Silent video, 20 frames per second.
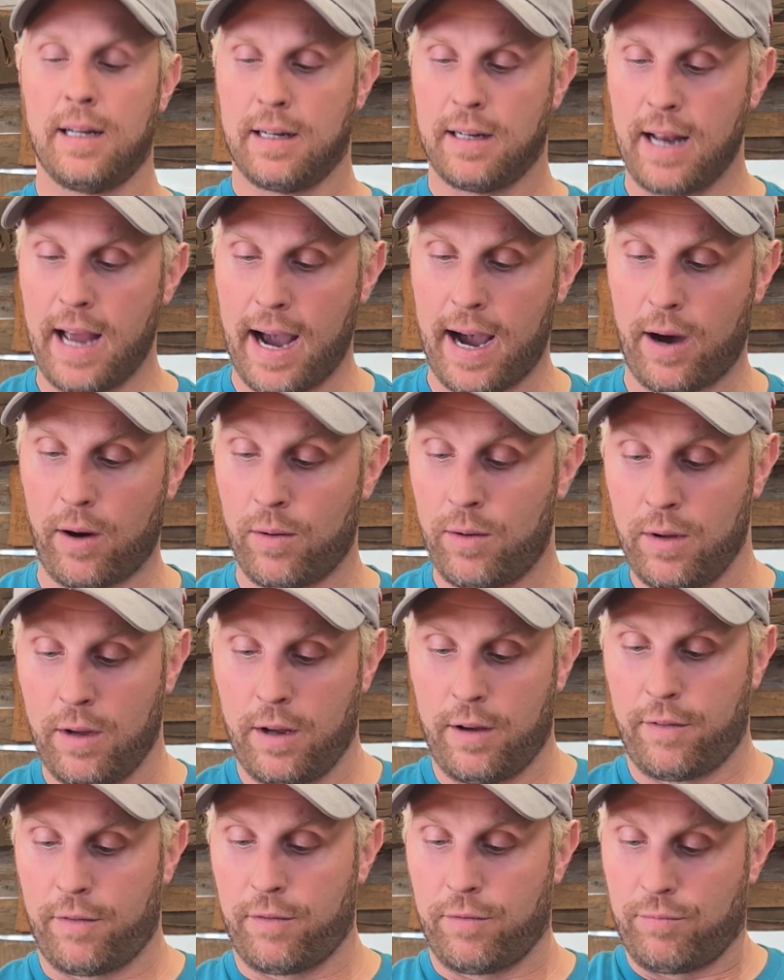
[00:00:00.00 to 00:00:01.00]
Now,
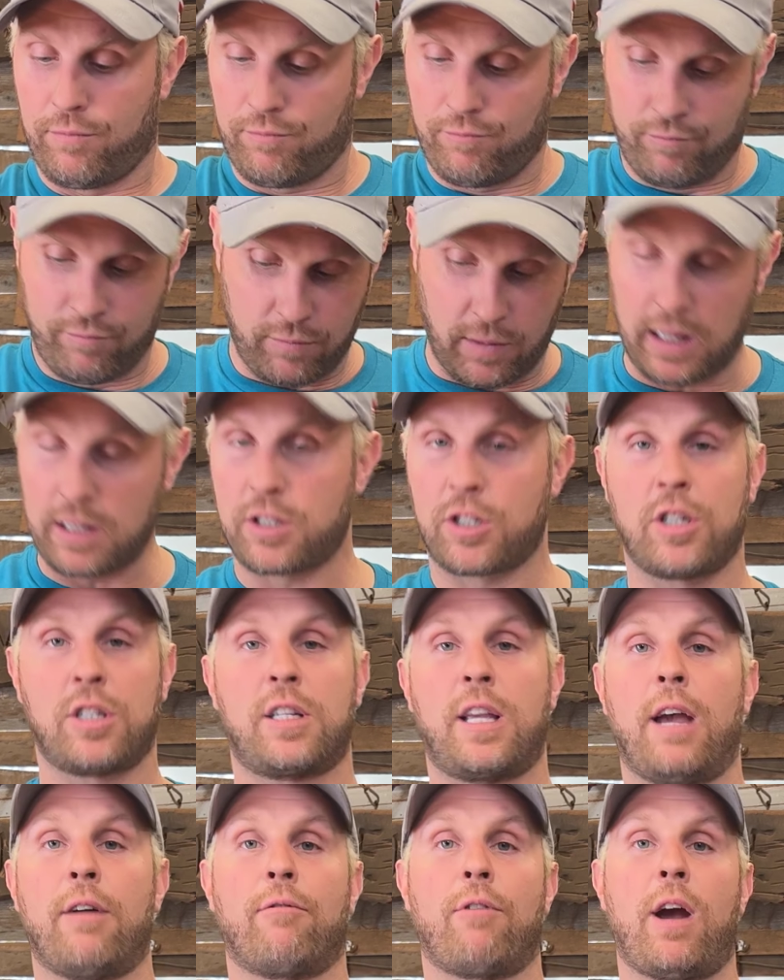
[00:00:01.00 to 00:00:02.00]
let's just
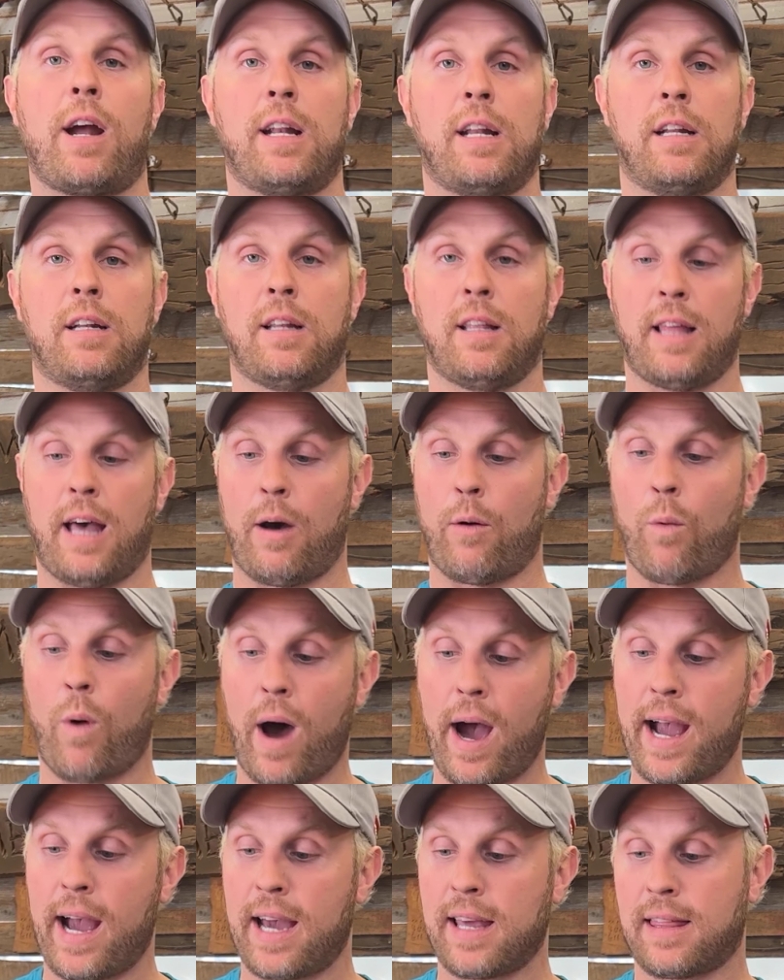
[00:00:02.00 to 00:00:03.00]
get right into that.
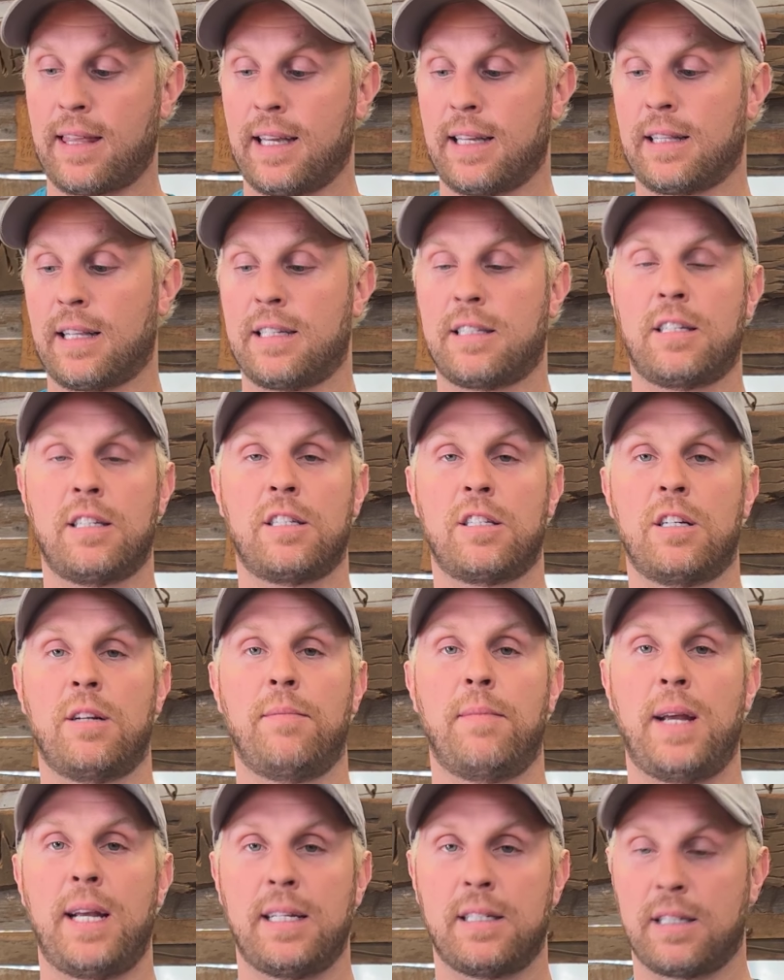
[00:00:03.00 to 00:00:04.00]
Why I think this is an
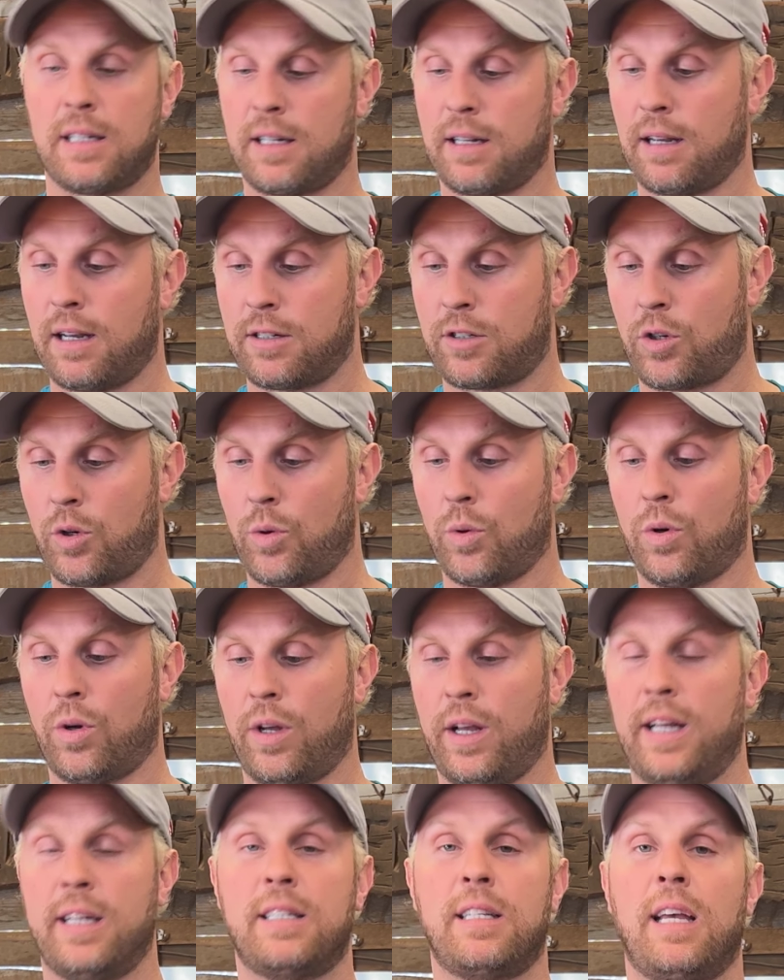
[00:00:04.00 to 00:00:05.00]
amazing tool
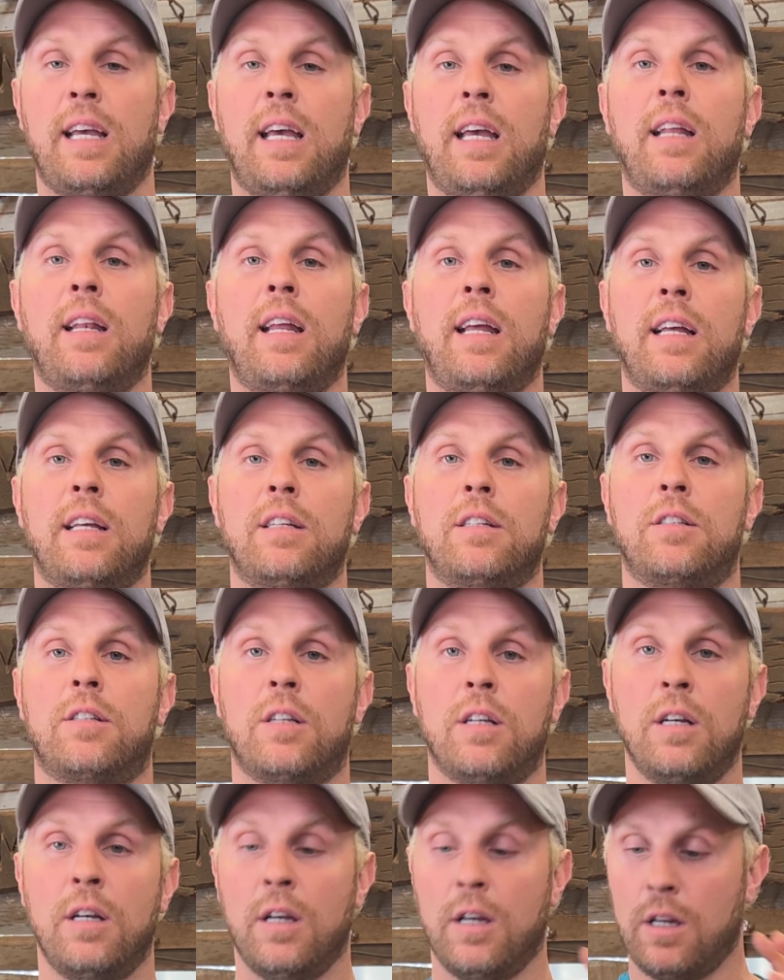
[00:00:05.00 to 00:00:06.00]
is it is
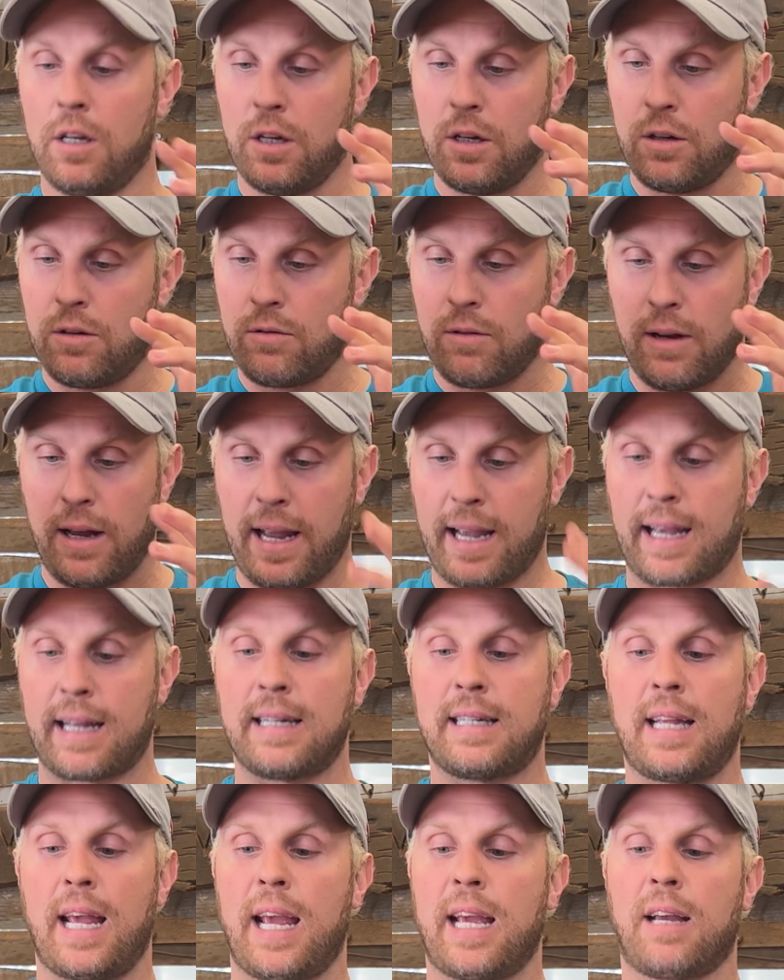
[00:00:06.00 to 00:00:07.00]
it can
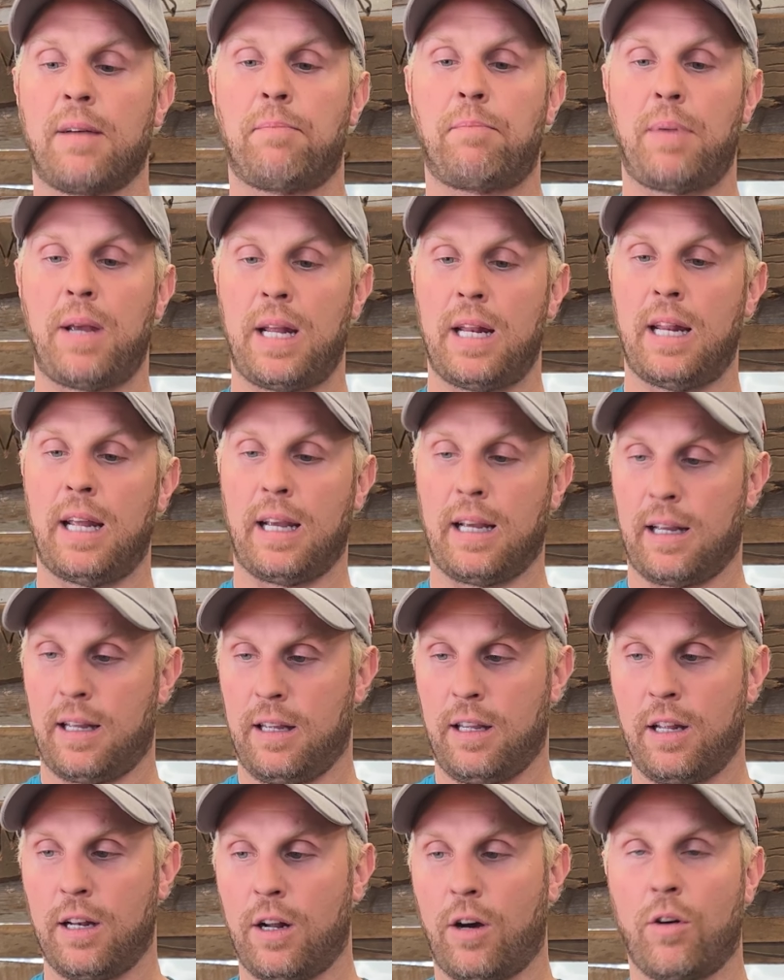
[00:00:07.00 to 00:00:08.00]
take a beating.
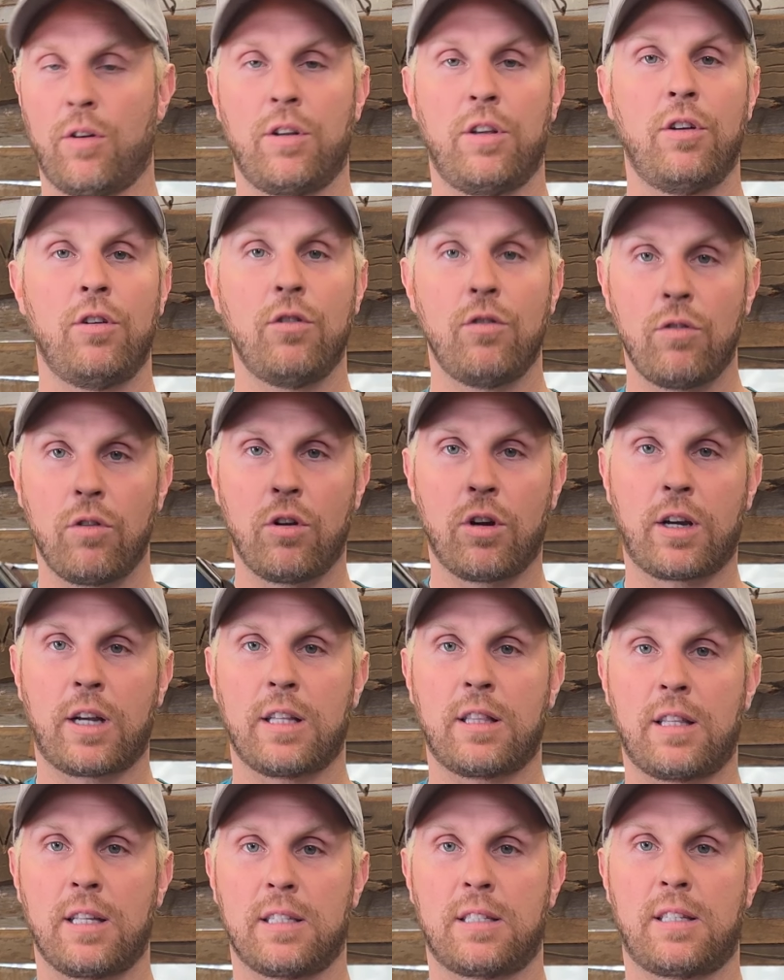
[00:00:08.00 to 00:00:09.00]
You know, you look
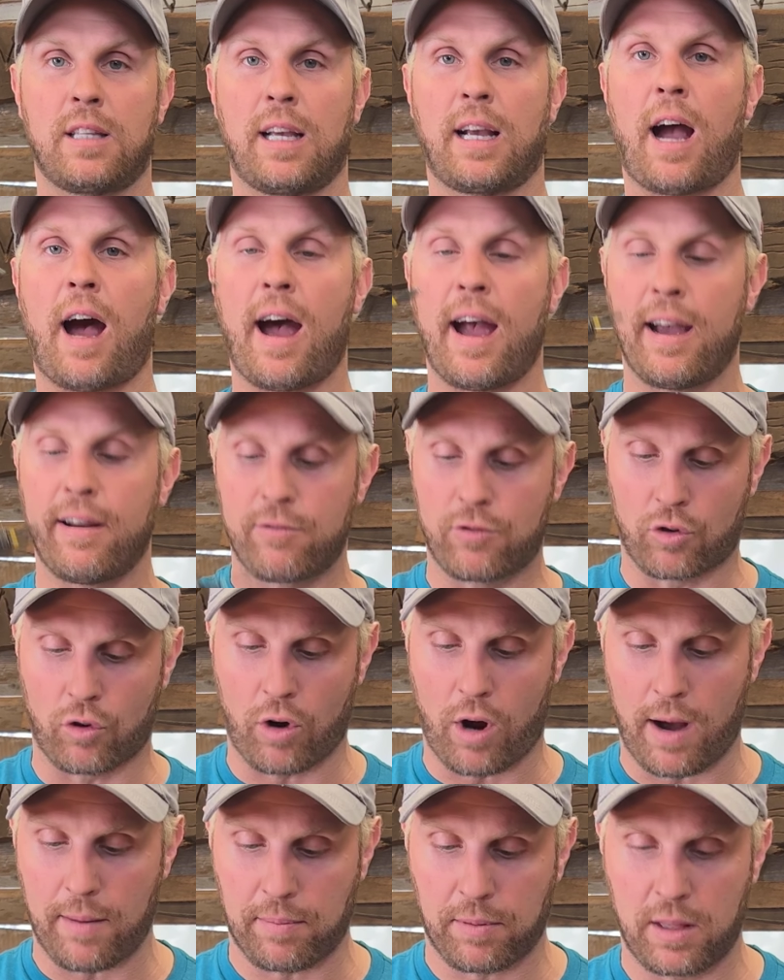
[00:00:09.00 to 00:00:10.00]
at this thing. I have
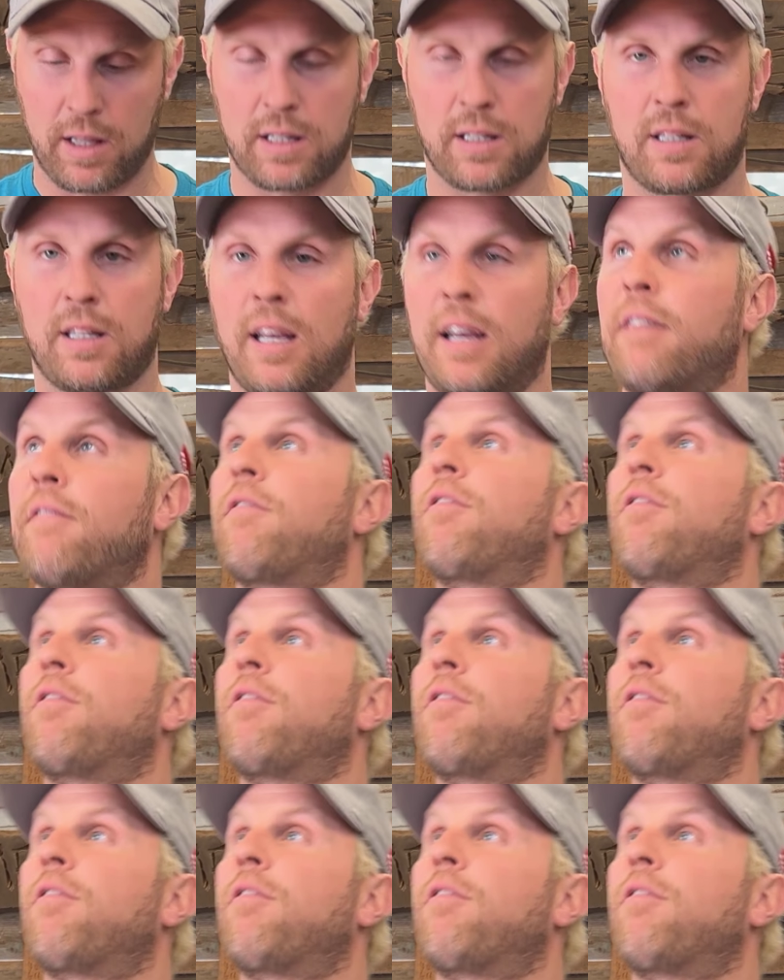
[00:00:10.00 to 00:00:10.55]
dropped this thing